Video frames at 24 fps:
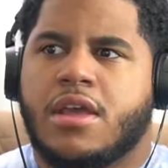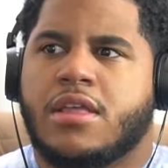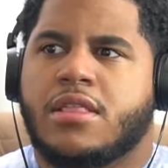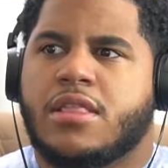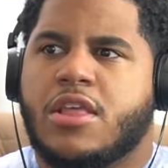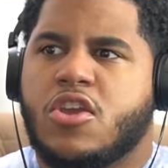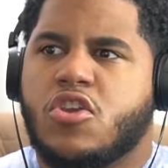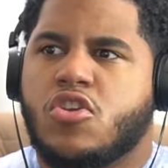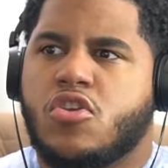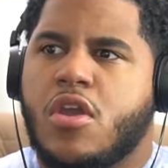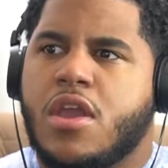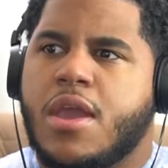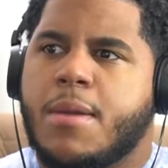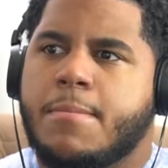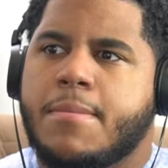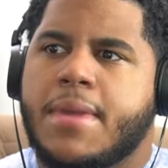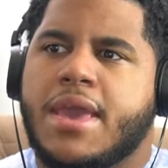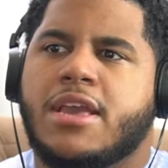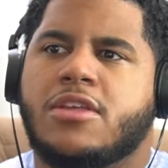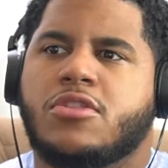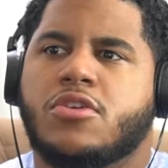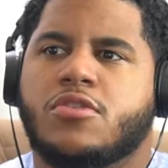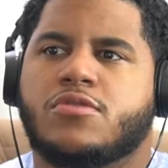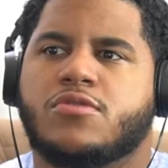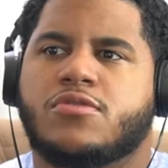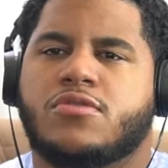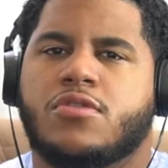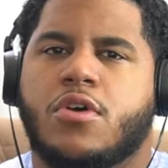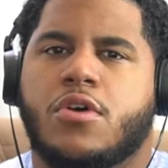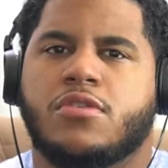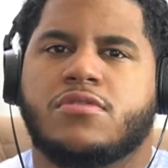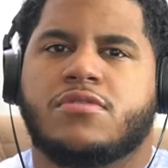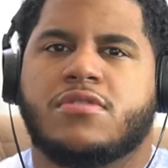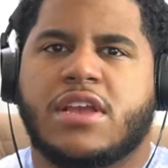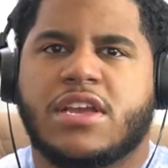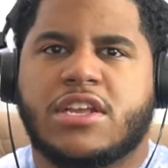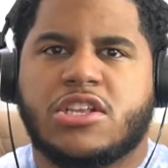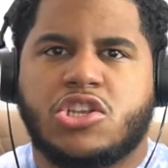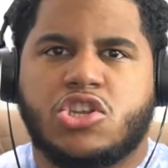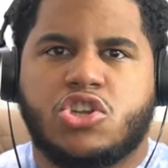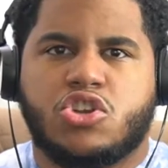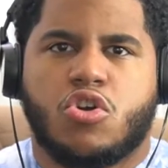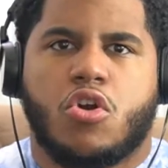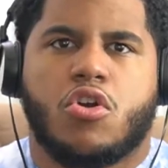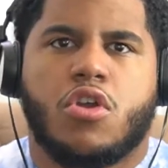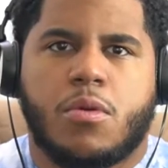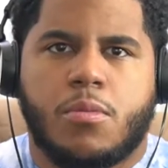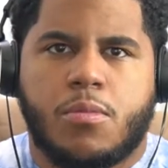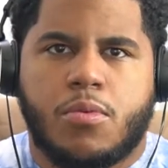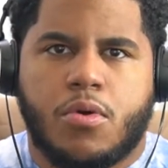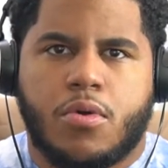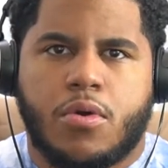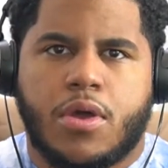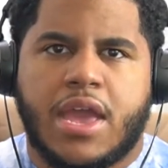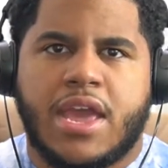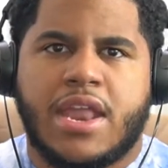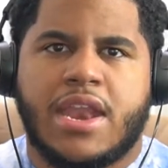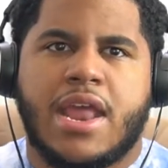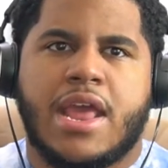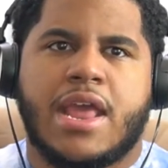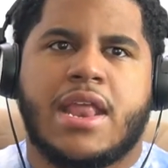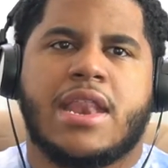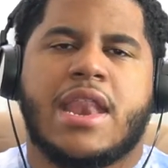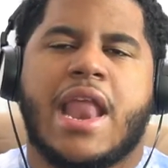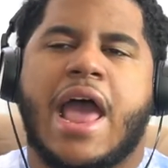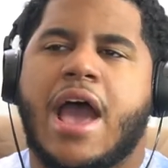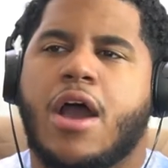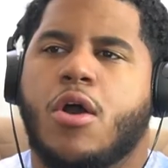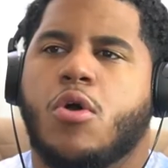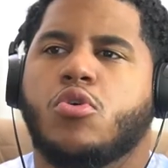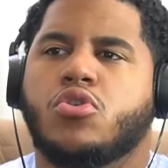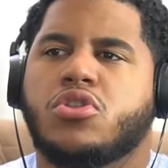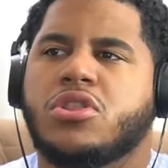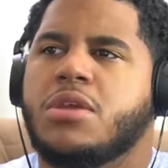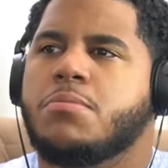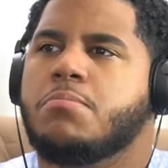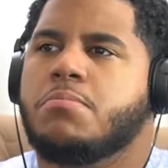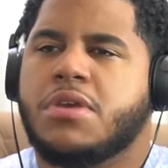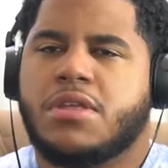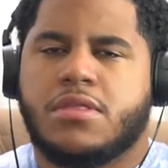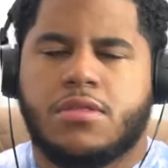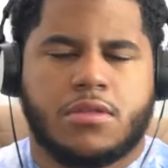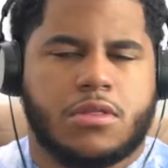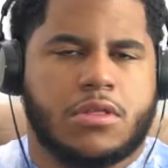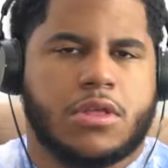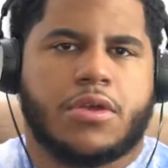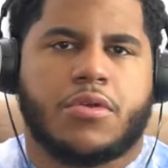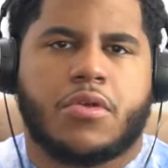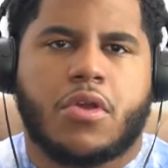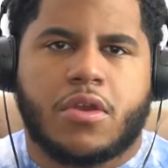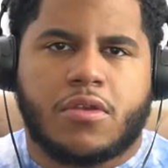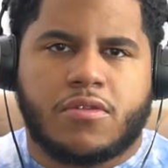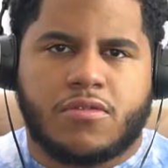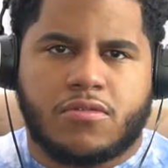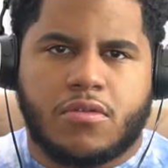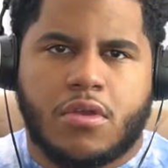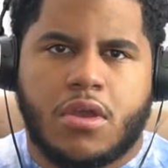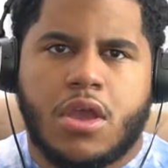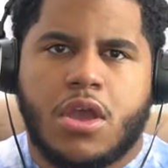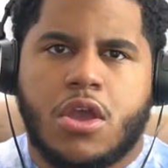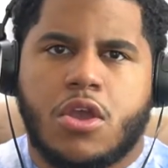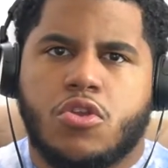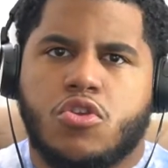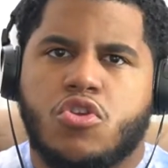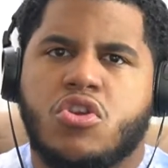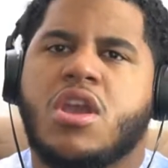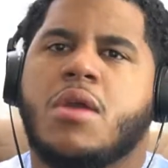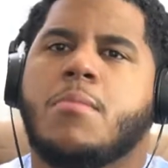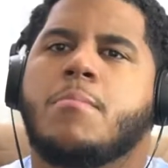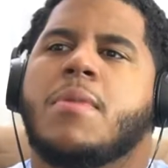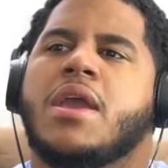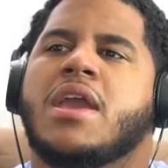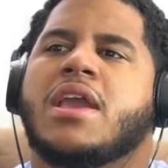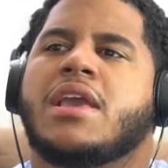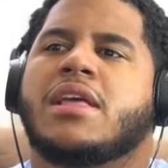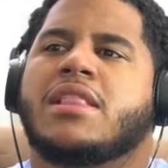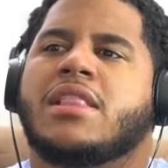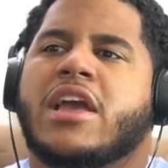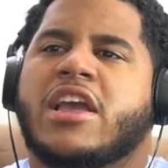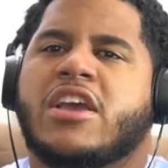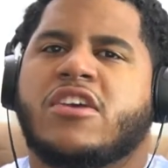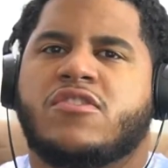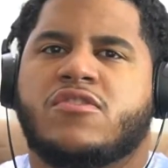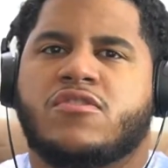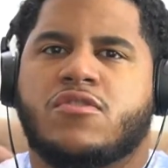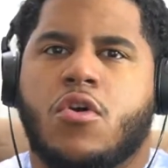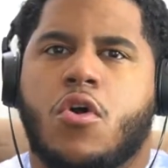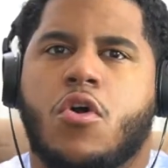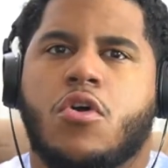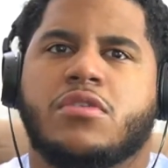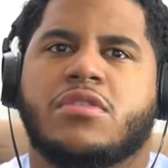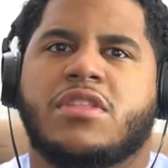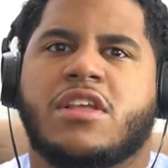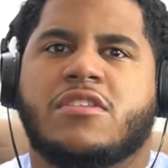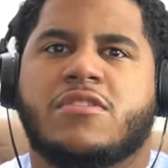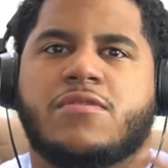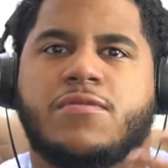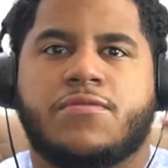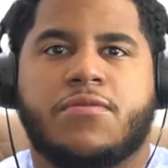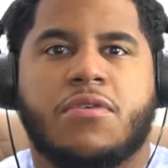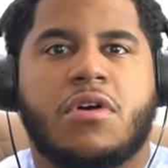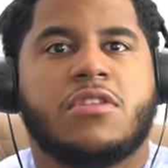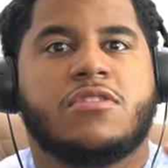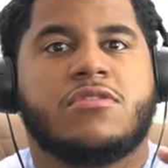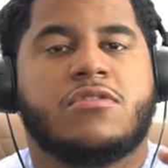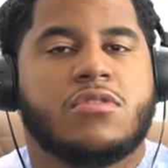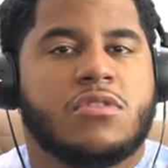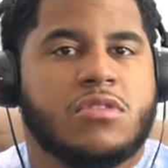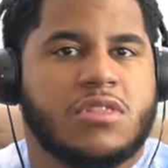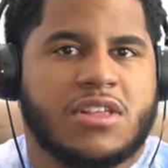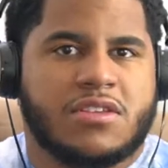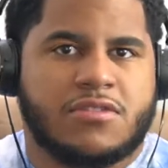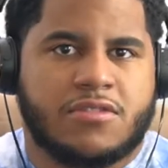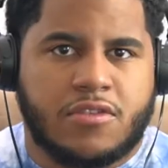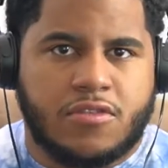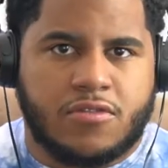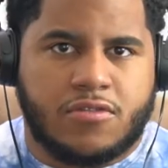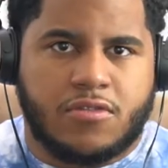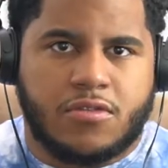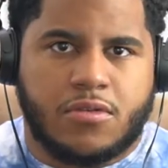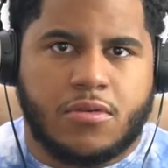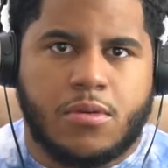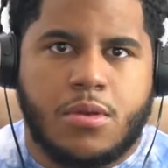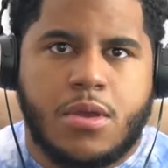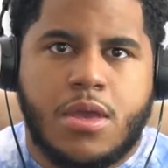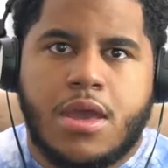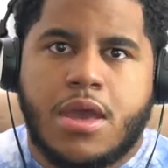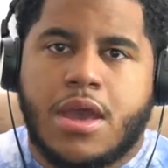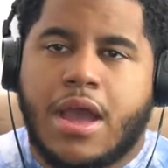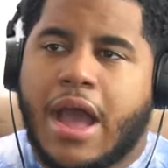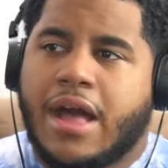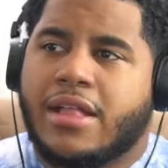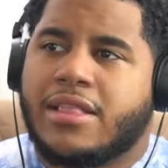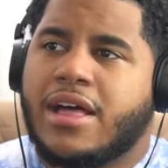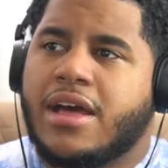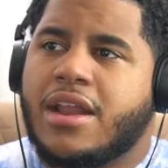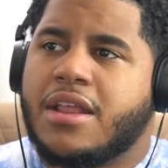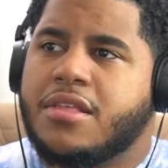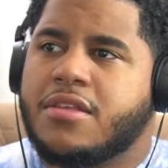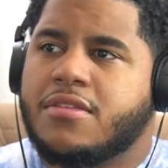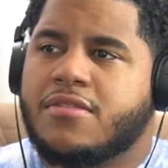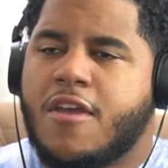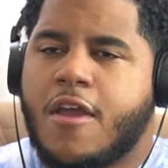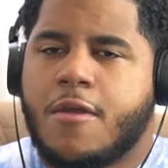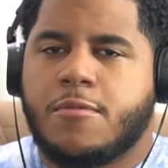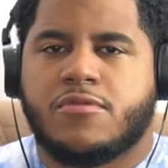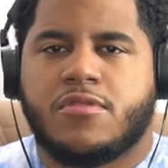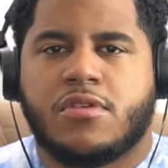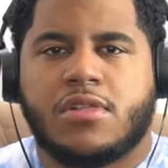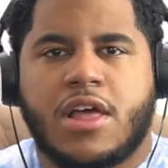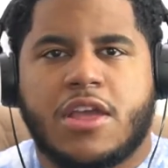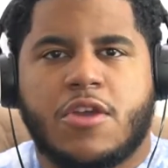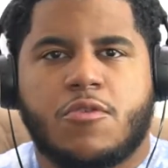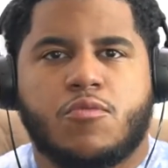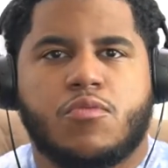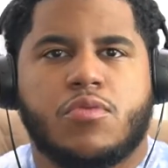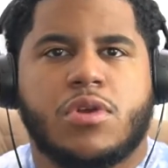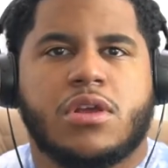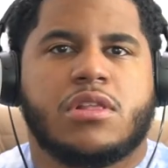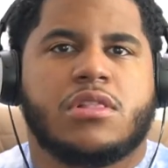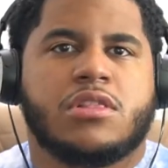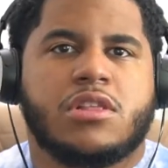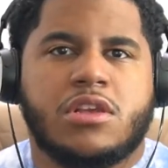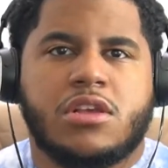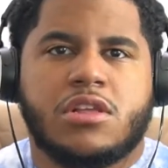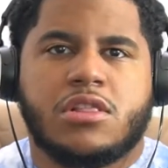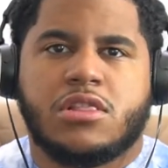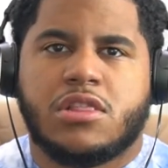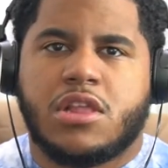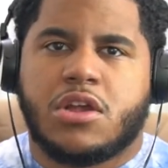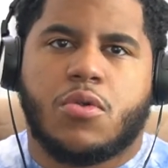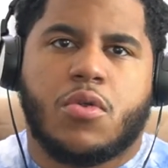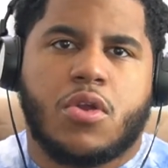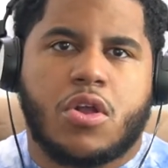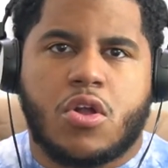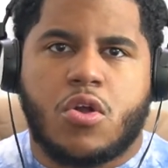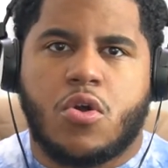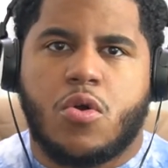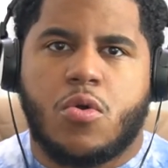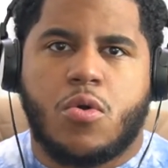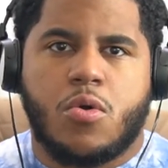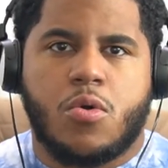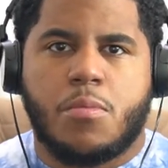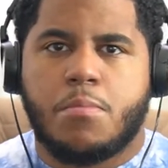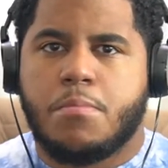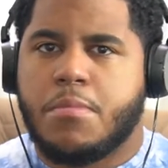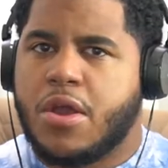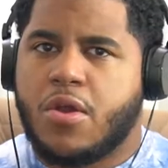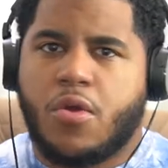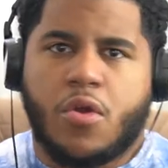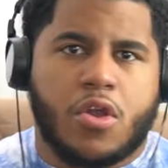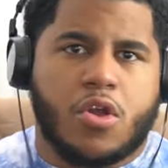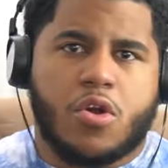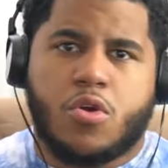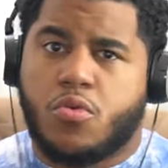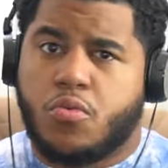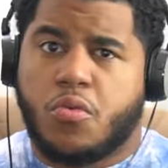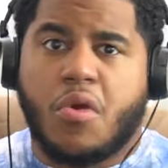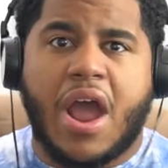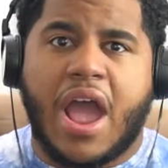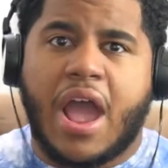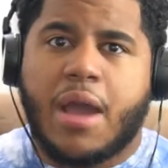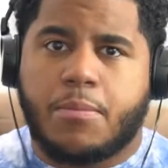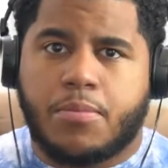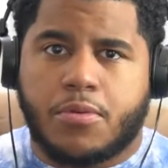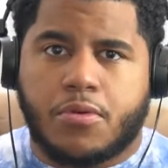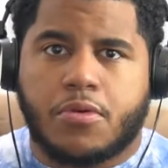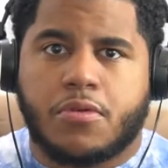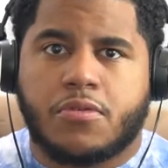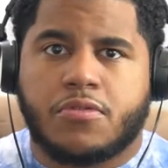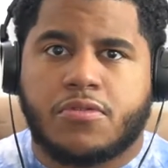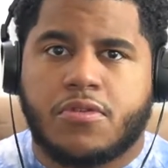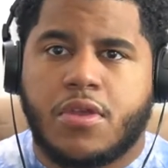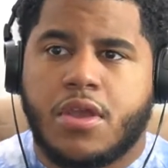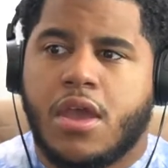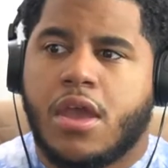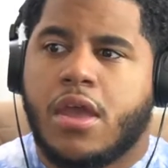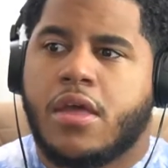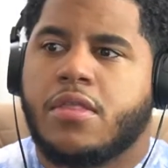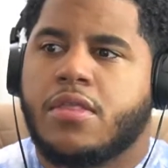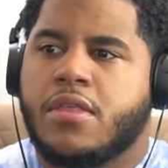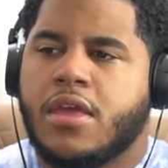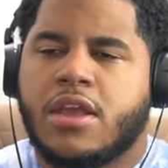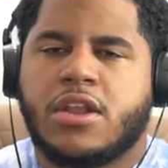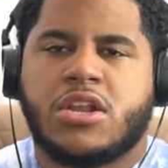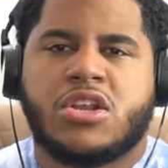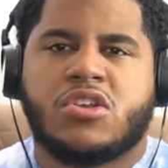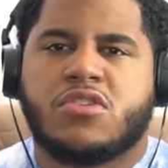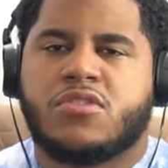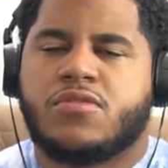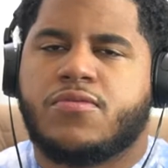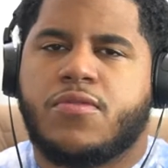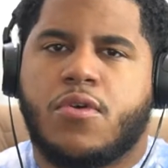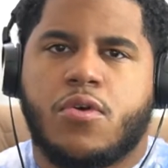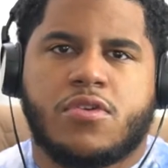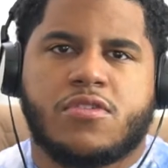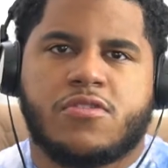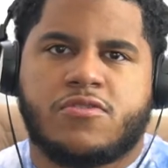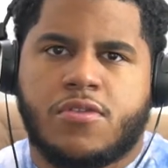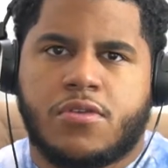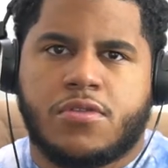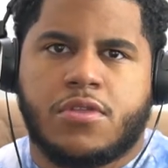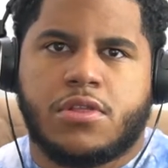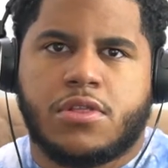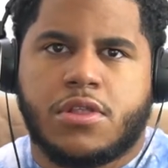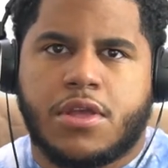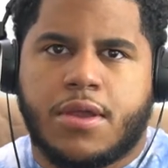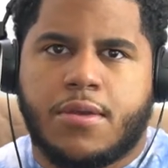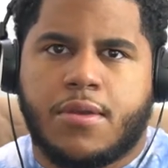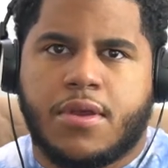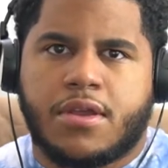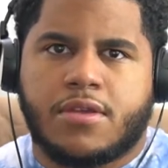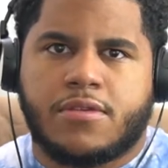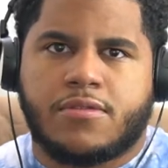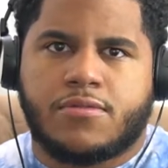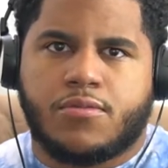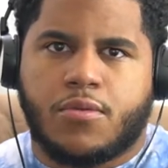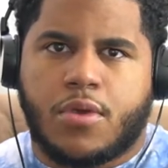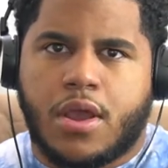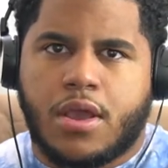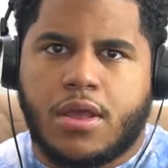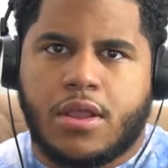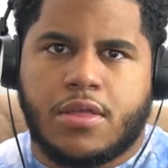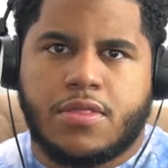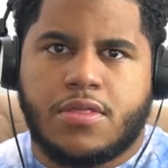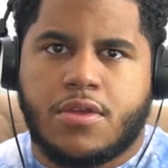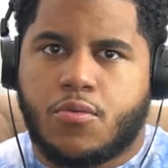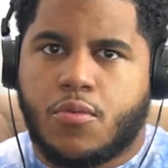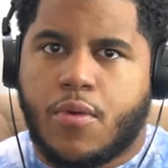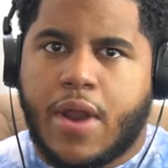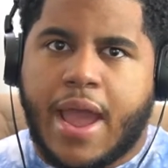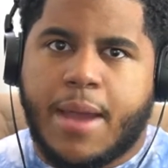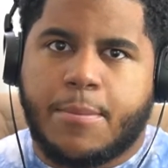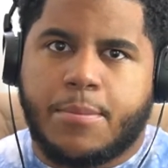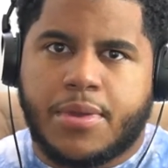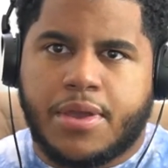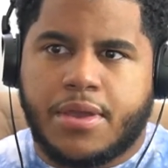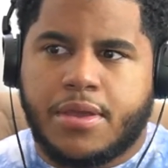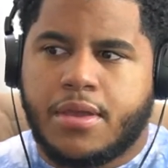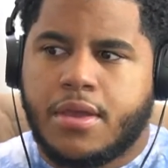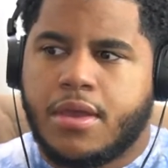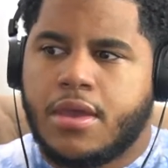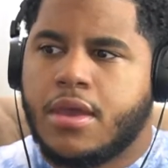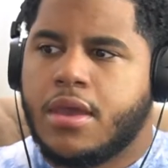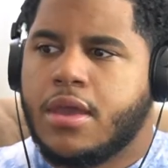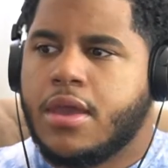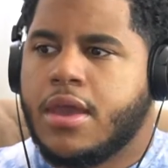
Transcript: Like, you can make those songs enjoyable and it not only be the lyrics. You can make it like a song that's fun to listen to. A lot of the times for like really lyrical, miracle rappers, they just focus on the lyrics, right? And the rapping